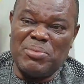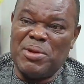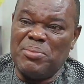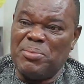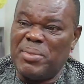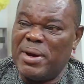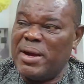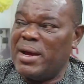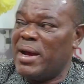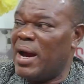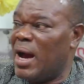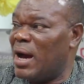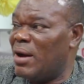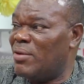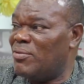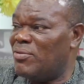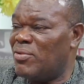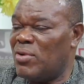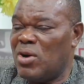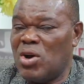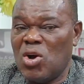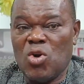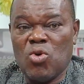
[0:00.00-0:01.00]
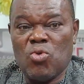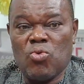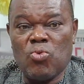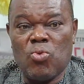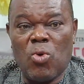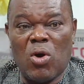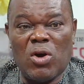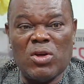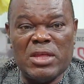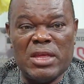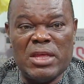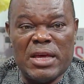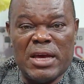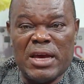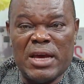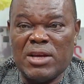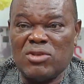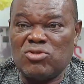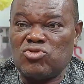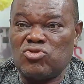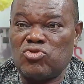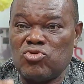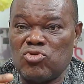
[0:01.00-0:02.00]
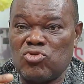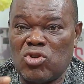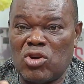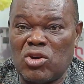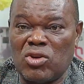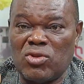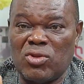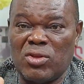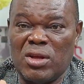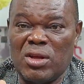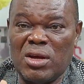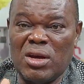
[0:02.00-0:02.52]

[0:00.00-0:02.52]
may have 1 year to run